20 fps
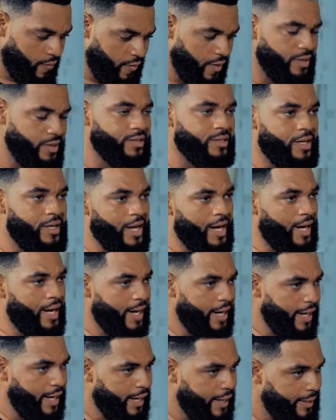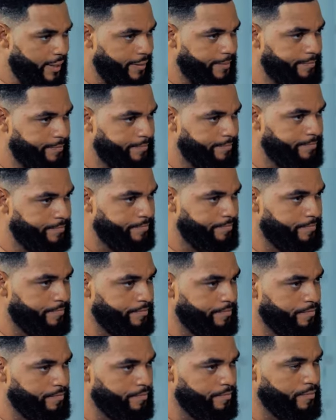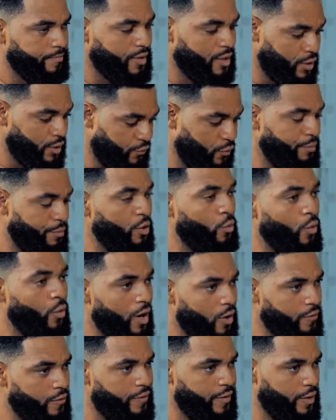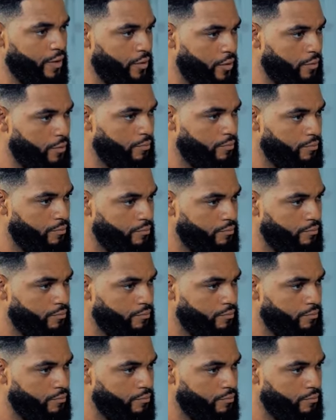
This guy is from a wealthy home.